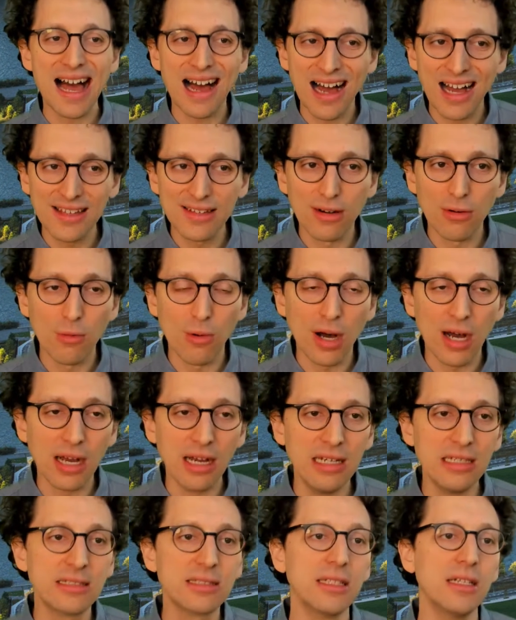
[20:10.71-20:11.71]

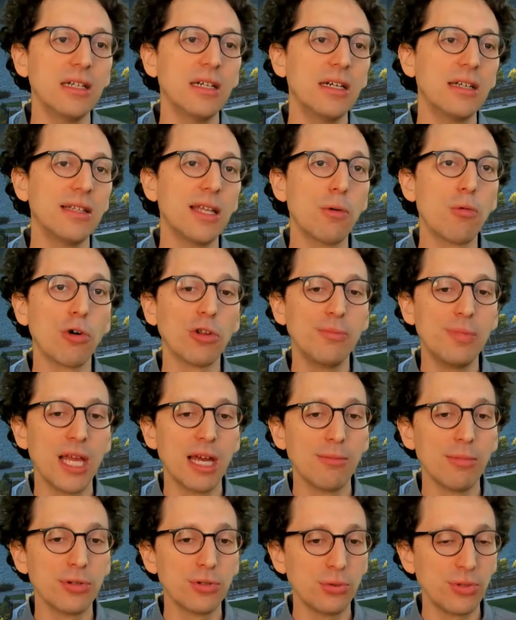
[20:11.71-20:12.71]
Otherwise, they won't
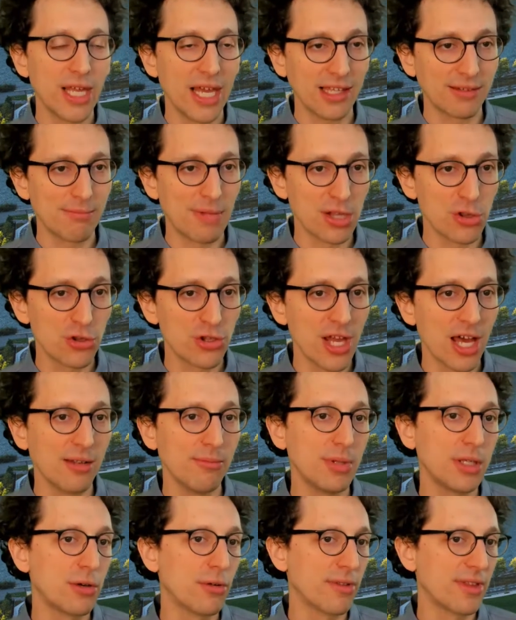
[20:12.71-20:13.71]
be able to get much done
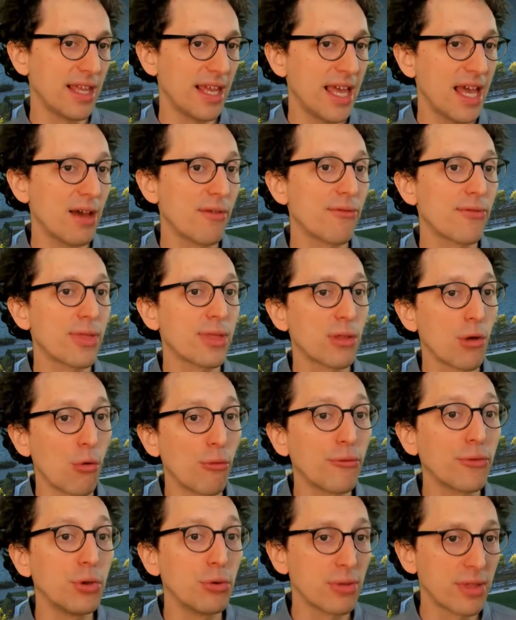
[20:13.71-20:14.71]
because they have
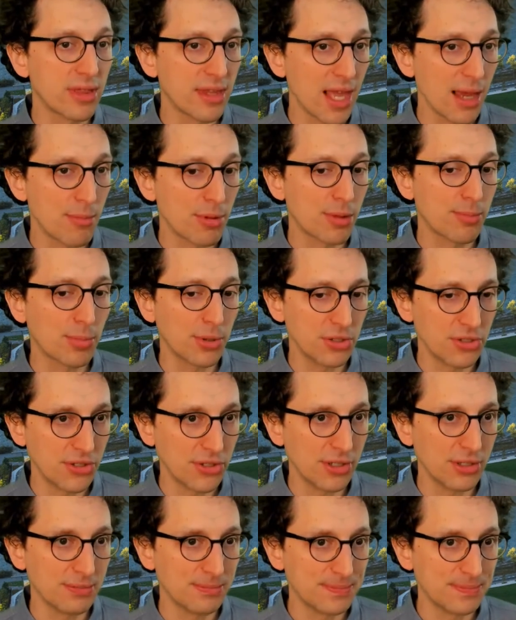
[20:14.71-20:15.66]
so few steps per turn.